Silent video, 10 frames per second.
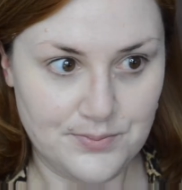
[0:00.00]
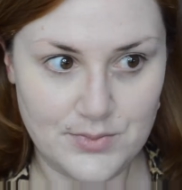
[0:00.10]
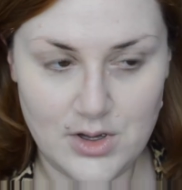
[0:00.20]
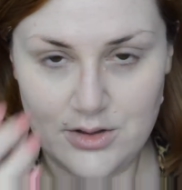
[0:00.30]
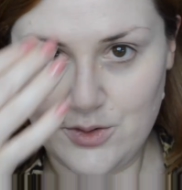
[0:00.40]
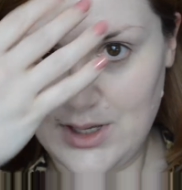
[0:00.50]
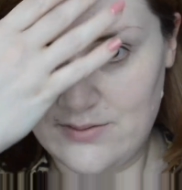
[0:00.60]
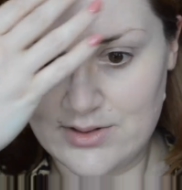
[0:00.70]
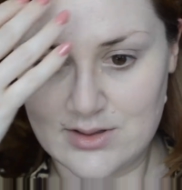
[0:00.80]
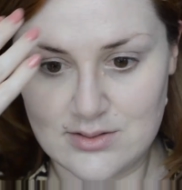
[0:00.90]
Although I
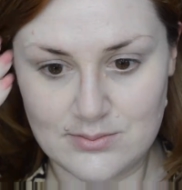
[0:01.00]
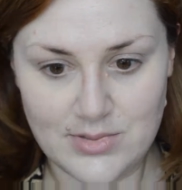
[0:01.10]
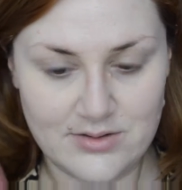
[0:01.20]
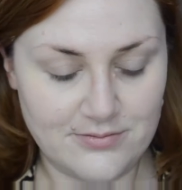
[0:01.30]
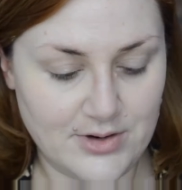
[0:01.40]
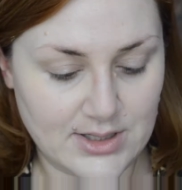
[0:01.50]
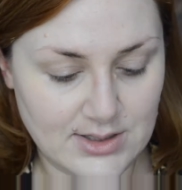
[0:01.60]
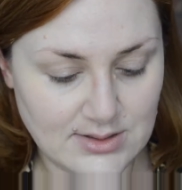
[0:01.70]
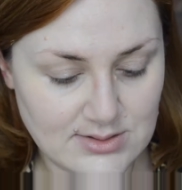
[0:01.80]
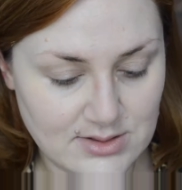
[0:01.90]
have a little bit of
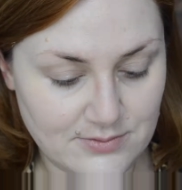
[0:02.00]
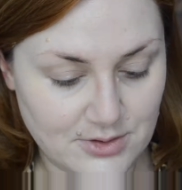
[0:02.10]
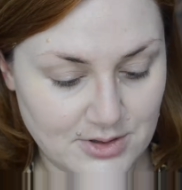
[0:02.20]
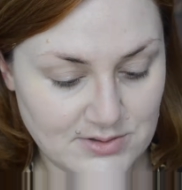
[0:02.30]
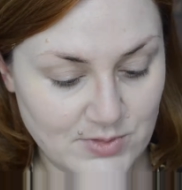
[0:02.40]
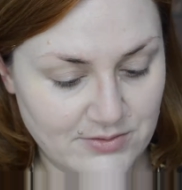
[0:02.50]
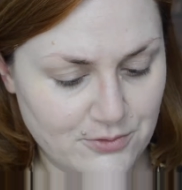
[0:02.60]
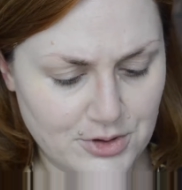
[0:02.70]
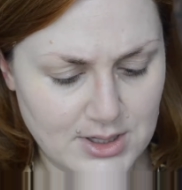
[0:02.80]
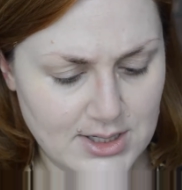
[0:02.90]
freckling and stuff across my
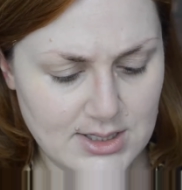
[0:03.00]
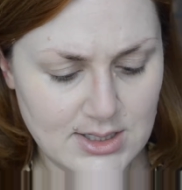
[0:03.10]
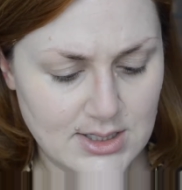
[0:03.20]
forehead,